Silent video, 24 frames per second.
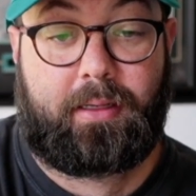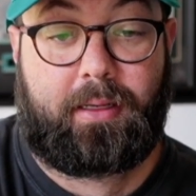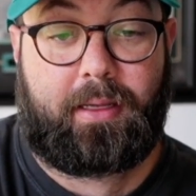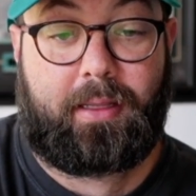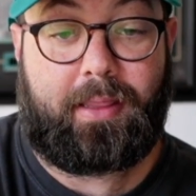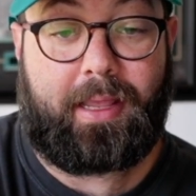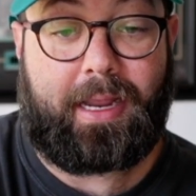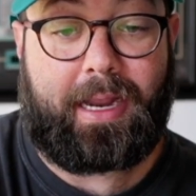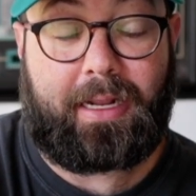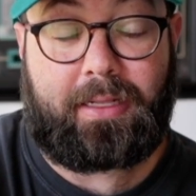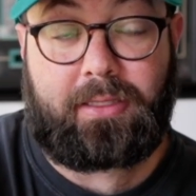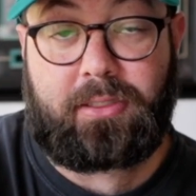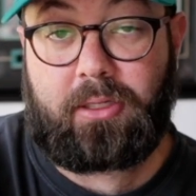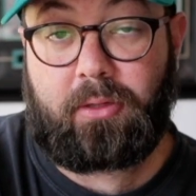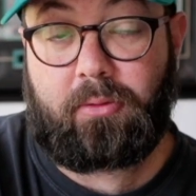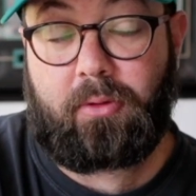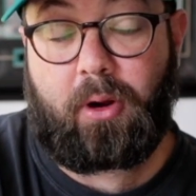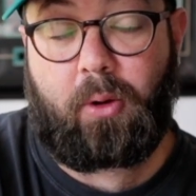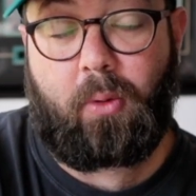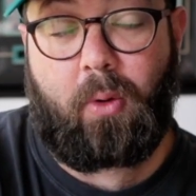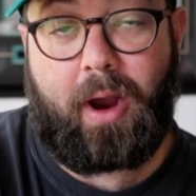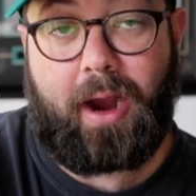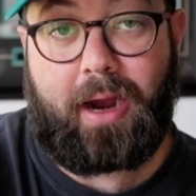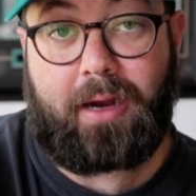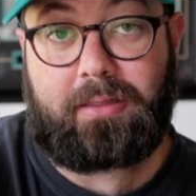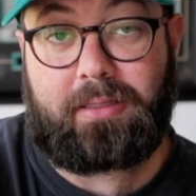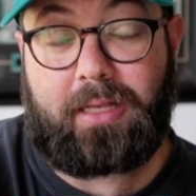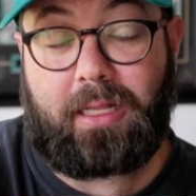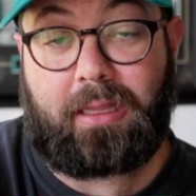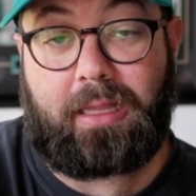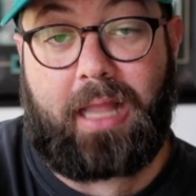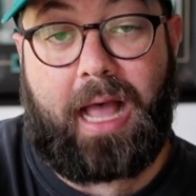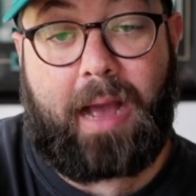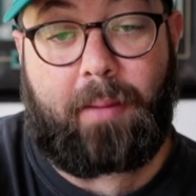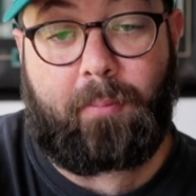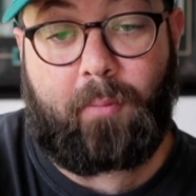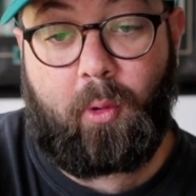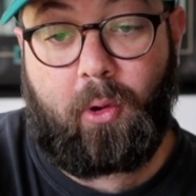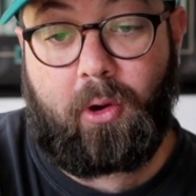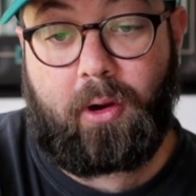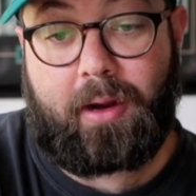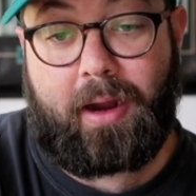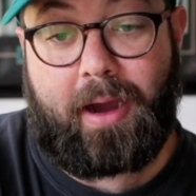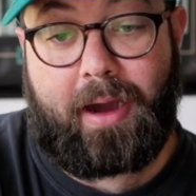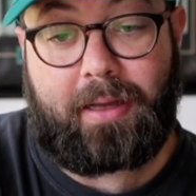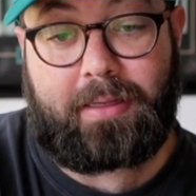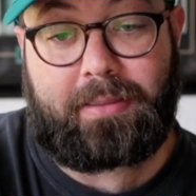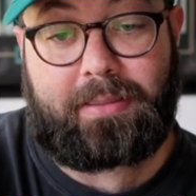The answer requires a lot more
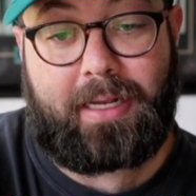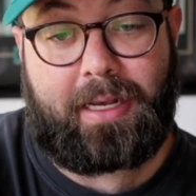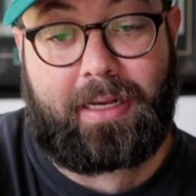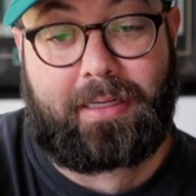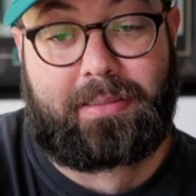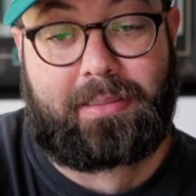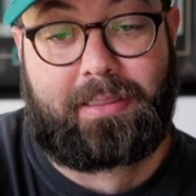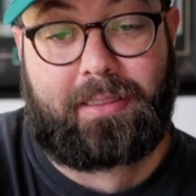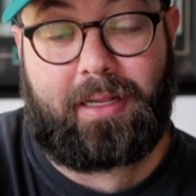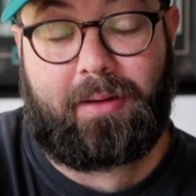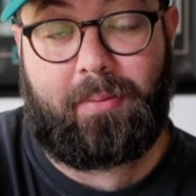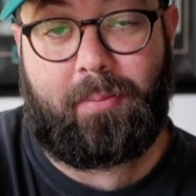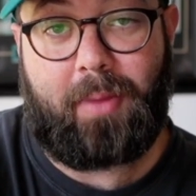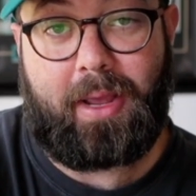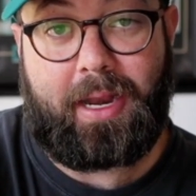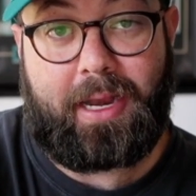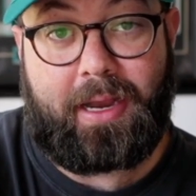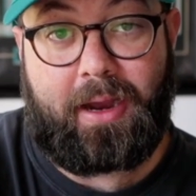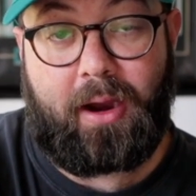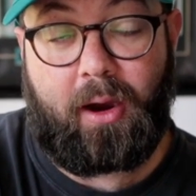context than many are